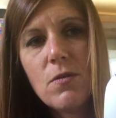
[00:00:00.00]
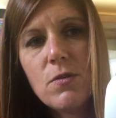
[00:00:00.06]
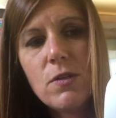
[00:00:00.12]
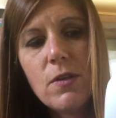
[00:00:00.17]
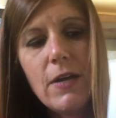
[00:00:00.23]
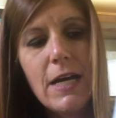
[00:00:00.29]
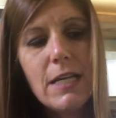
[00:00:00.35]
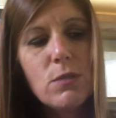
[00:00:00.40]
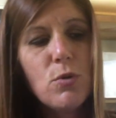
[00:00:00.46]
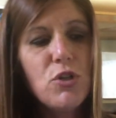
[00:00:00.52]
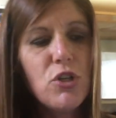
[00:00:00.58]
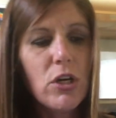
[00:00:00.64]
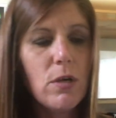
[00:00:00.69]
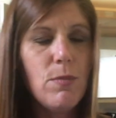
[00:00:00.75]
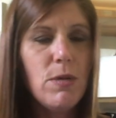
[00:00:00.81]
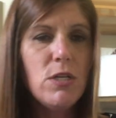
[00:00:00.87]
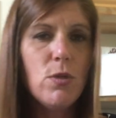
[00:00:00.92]
So that's what
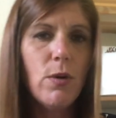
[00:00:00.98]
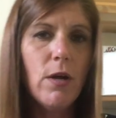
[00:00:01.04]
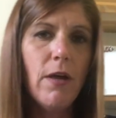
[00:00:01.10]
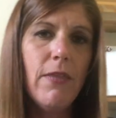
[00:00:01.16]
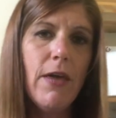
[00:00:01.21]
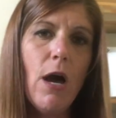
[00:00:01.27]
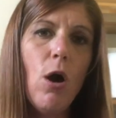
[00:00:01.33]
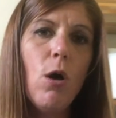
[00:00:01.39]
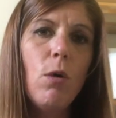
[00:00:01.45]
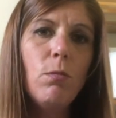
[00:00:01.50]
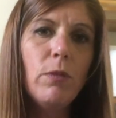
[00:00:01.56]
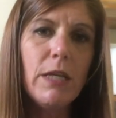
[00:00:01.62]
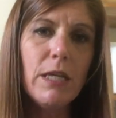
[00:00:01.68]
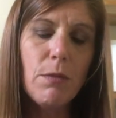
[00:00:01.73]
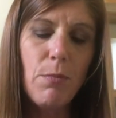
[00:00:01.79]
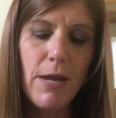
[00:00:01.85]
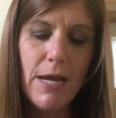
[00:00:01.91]
you're going to be doing on that home
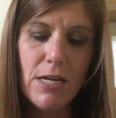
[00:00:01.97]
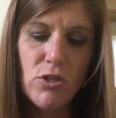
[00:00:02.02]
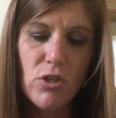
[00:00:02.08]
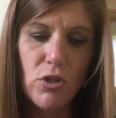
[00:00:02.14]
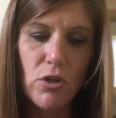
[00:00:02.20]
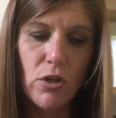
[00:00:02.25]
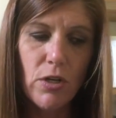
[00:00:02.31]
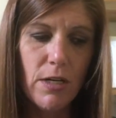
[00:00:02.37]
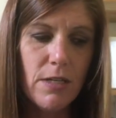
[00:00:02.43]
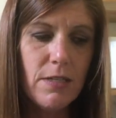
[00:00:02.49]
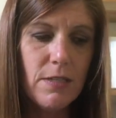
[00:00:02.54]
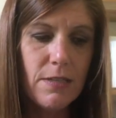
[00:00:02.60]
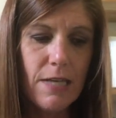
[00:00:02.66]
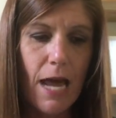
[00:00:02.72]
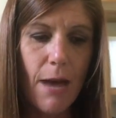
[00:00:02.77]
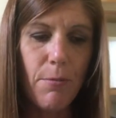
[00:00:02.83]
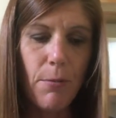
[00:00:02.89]
link page that you're going to
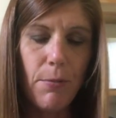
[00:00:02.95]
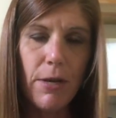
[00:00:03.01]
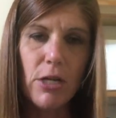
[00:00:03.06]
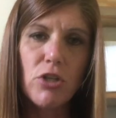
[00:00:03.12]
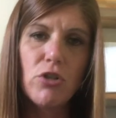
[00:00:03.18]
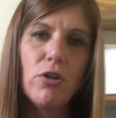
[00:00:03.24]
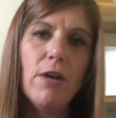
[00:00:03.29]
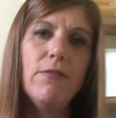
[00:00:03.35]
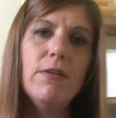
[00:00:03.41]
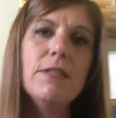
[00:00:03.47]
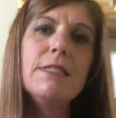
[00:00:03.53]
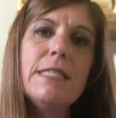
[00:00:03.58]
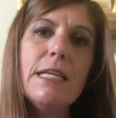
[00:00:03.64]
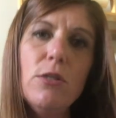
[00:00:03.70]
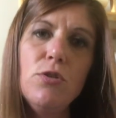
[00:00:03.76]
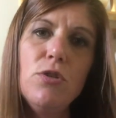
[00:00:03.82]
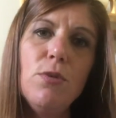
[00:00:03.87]
snap a picture of and
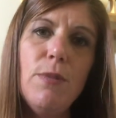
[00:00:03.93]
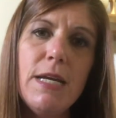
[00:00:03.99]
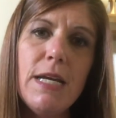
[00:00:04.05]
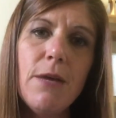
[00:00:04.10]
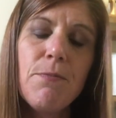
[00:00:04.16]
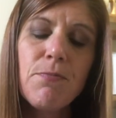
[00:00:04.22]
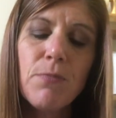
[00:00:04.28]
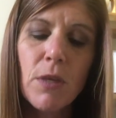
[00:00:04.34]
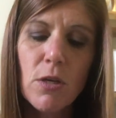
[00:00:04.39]
send to me.